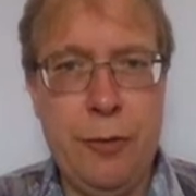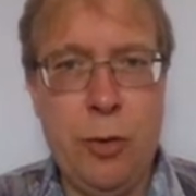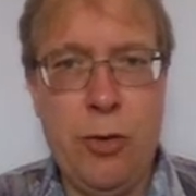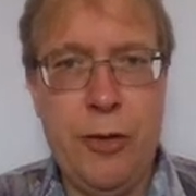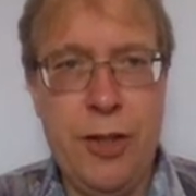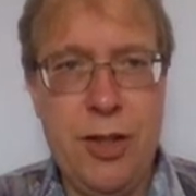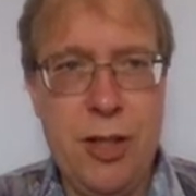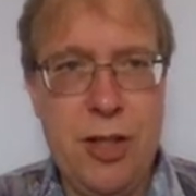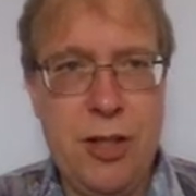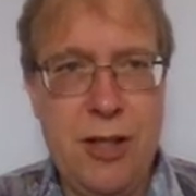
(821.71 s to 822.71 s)
for
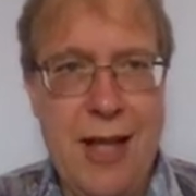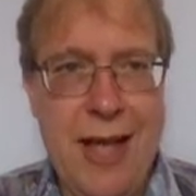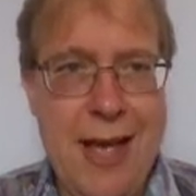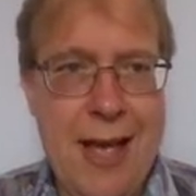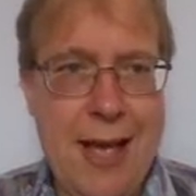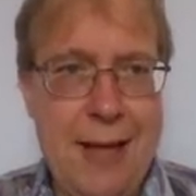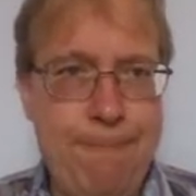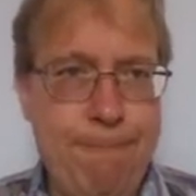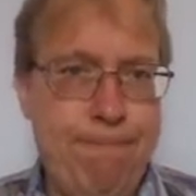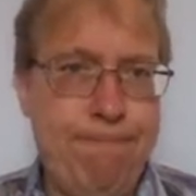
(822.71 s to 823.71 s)
oranges,
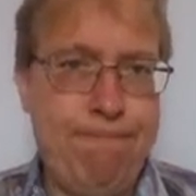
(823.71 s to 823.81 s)
then